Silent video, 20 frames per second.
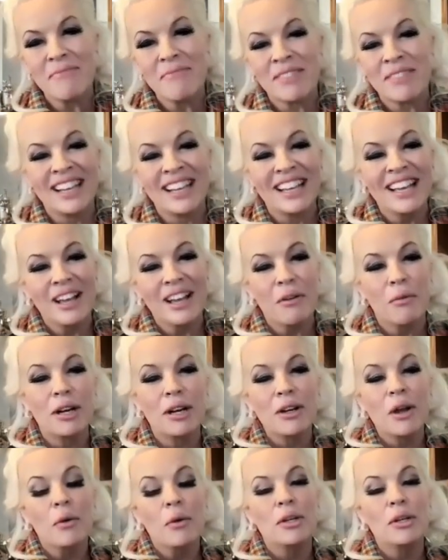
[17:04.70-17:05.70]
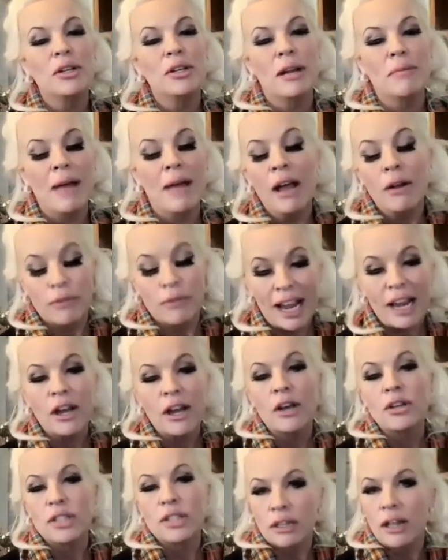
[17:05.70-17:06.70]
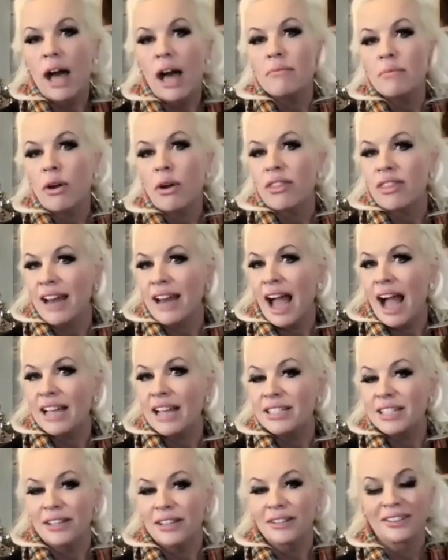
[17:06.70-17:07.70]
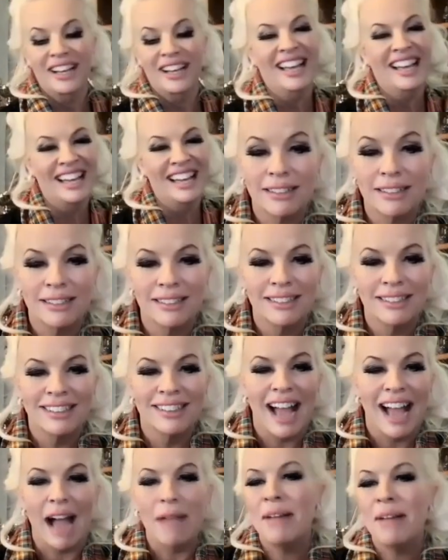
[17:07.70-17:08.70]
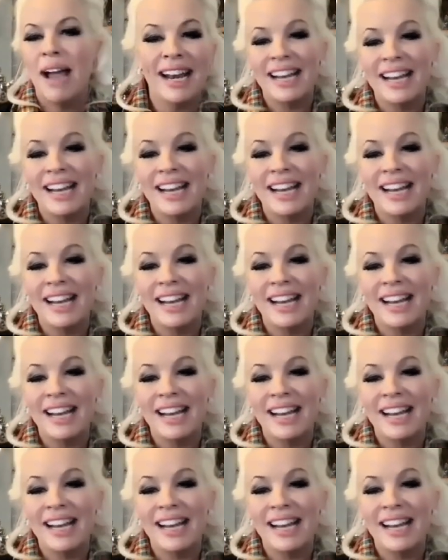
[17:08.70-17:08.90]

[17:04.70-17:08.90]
we're doing it. Ray knows a lot more than I do. I'm not